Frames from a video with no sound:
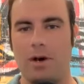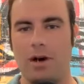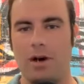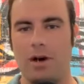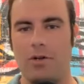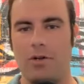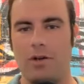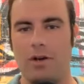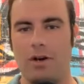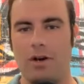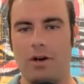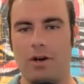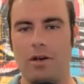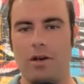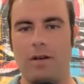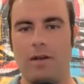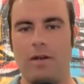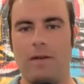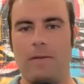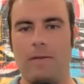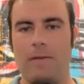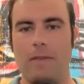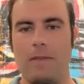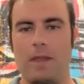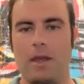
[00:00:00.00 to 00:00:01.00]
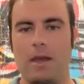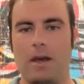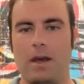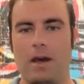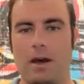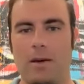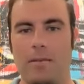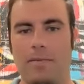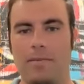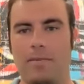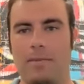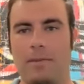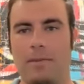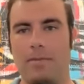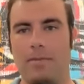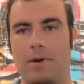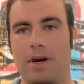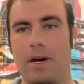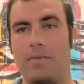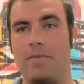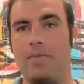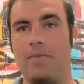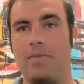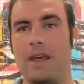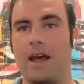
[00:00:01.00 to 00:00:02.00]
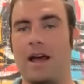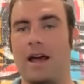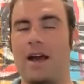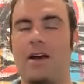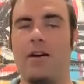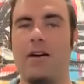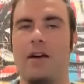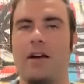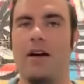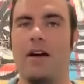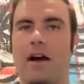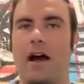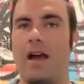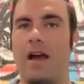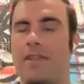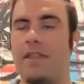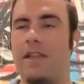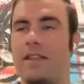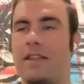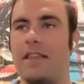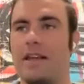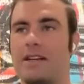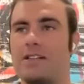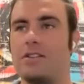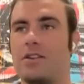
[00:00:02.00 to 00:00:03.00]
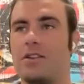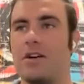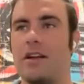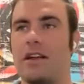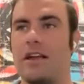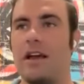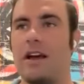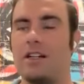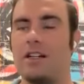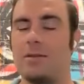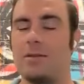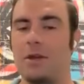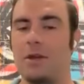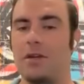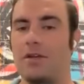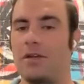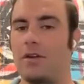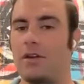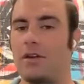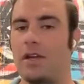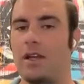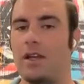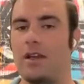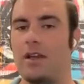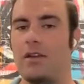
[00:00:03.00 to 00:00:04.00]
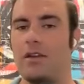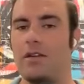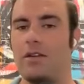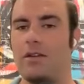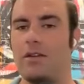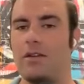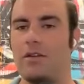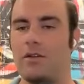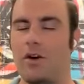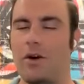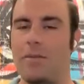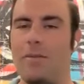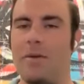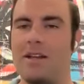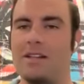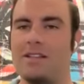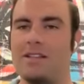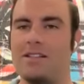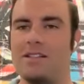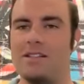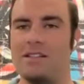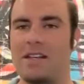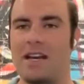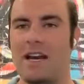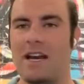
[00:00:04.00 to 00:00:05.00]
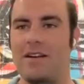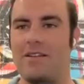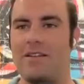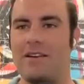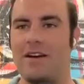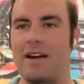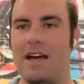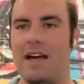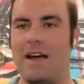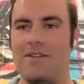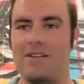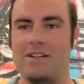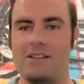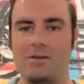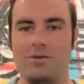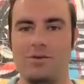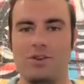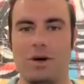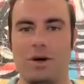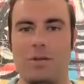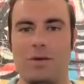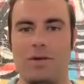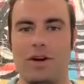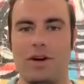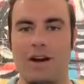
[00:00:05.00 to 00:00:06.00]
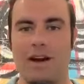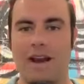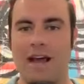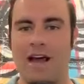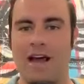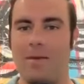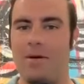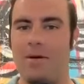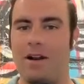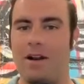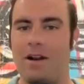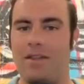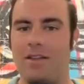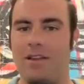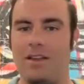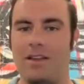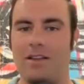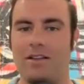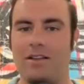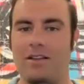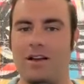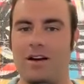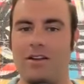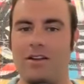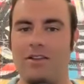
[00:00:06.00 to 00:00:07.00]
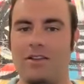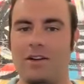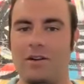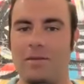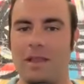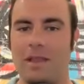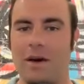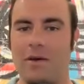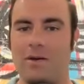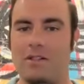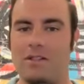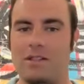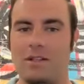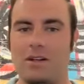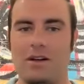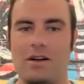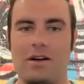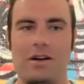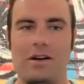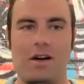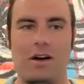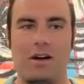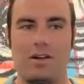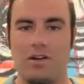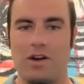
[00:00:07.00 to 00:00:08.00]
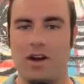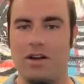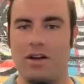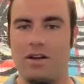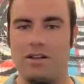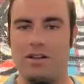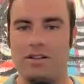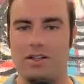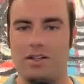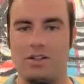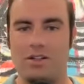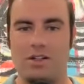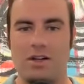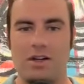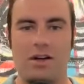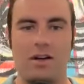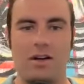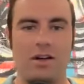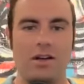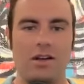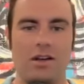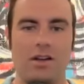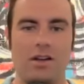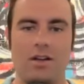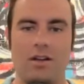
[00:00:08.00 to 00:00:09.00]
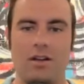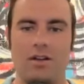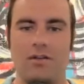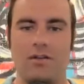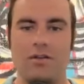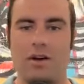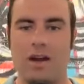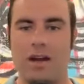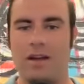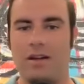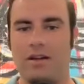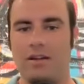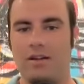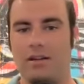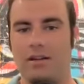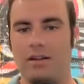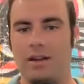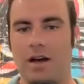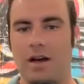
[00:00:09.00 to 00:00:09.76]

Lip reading: hundred. But I think that's turning out to be Coinbase is kind of having some trouble right now, but I think long-term that was a great decision, right?